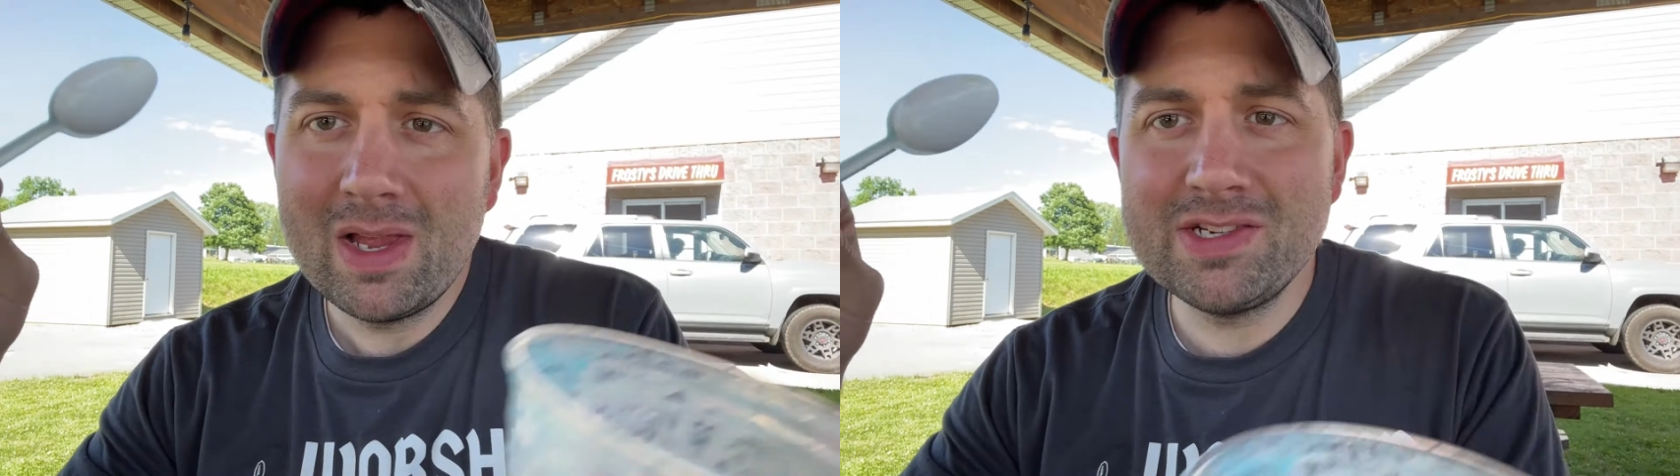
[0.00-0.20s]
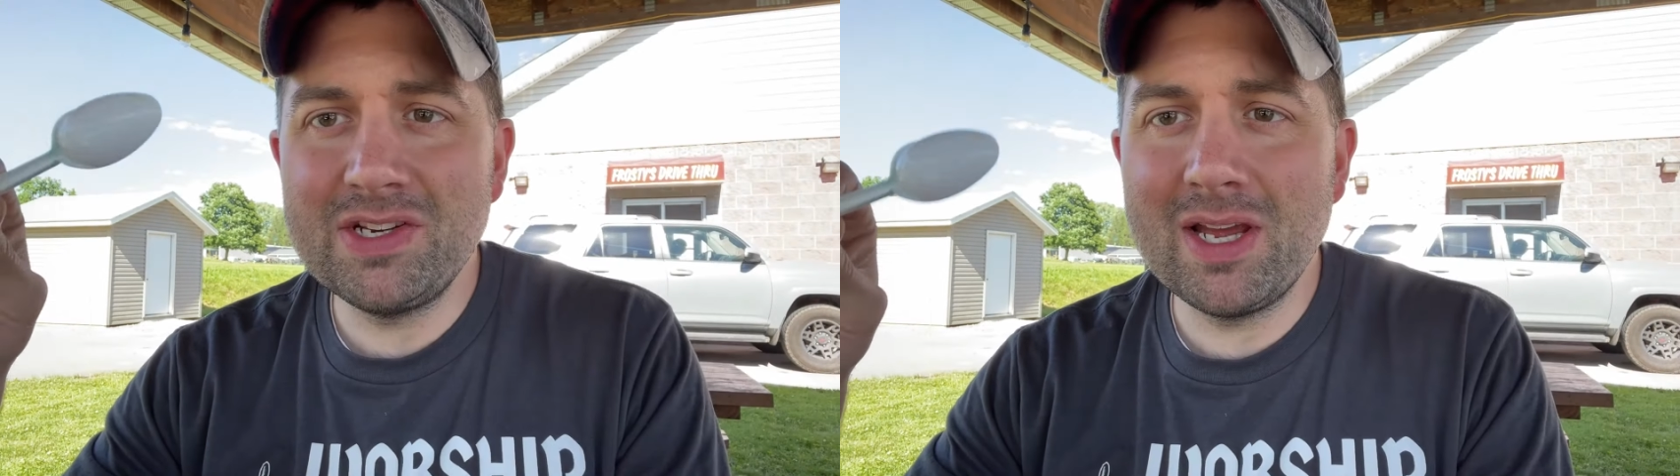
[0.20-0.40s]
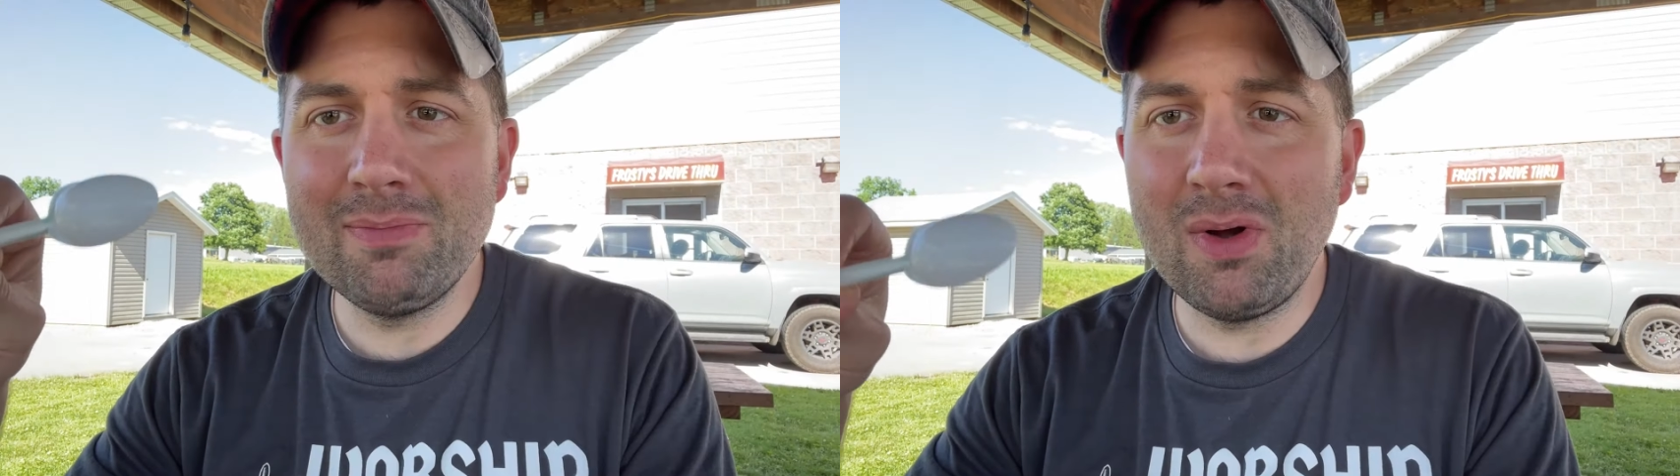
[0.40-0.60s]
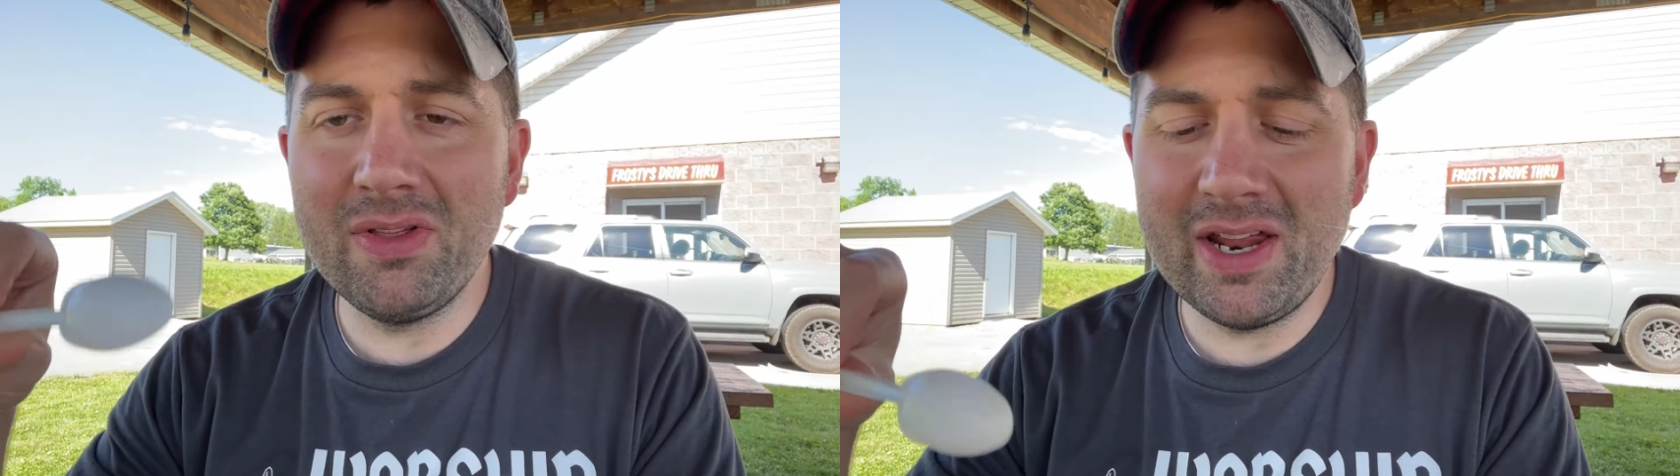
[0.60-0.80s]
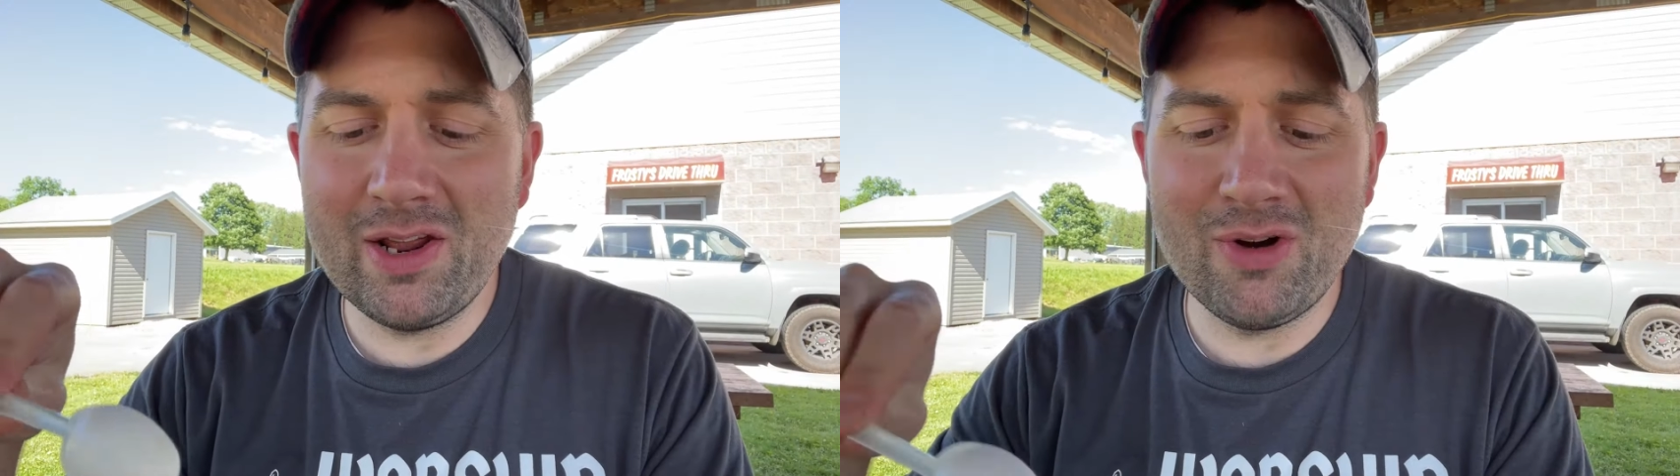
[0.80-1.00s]
is you get
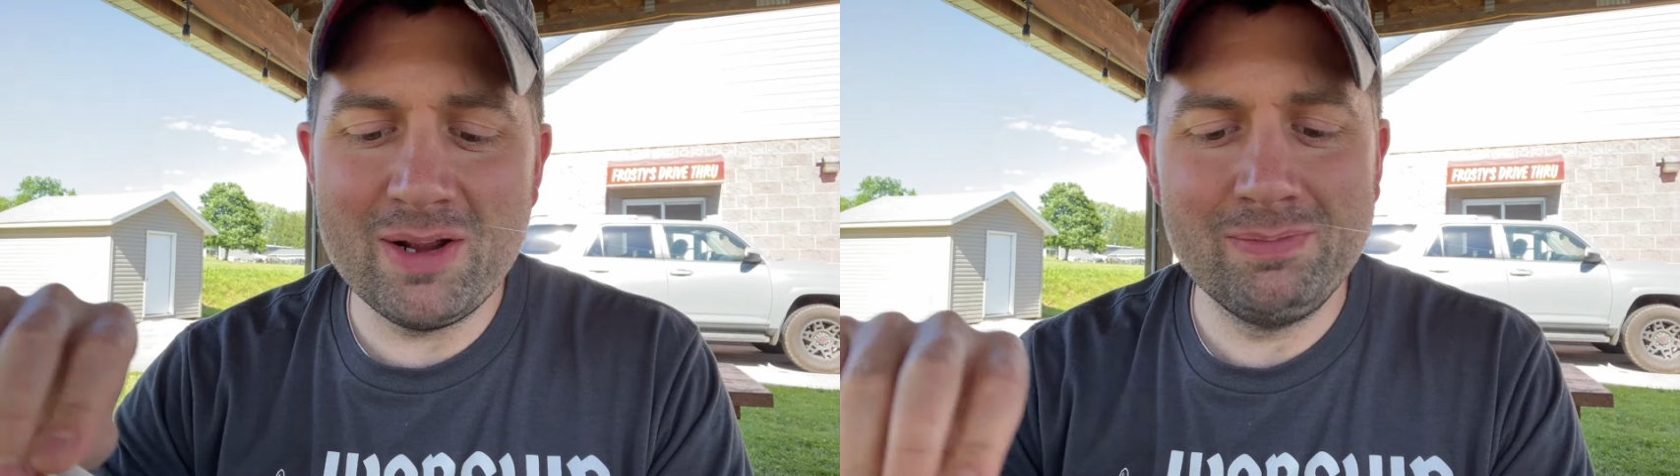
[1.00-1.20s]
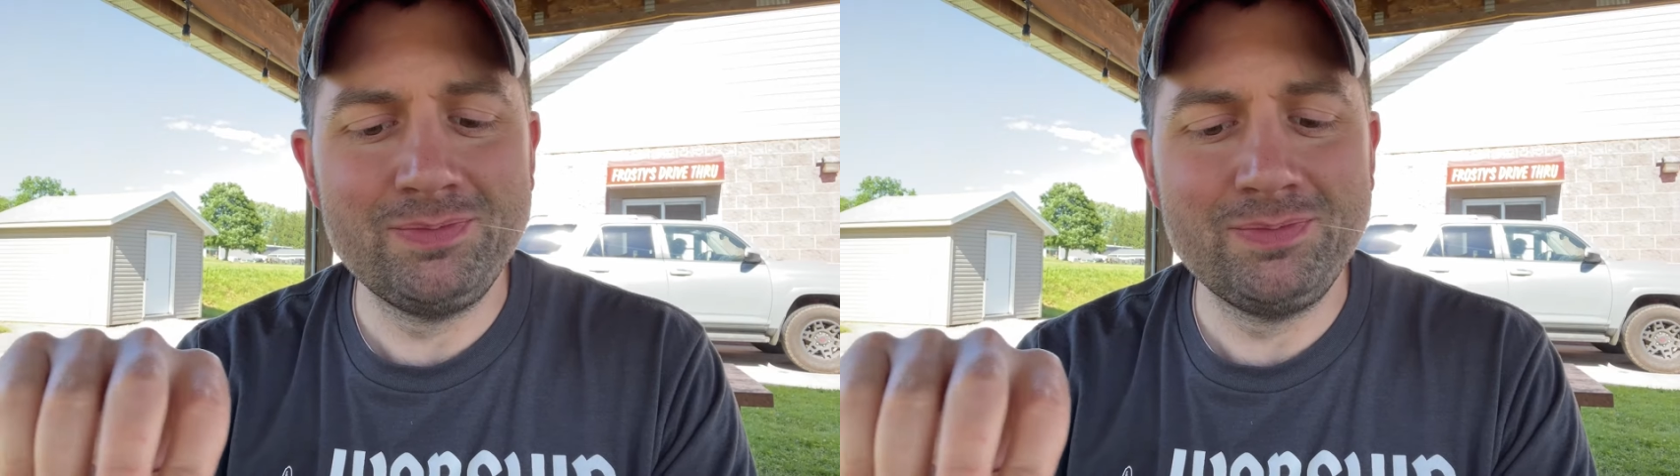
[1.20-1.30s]
both anyway.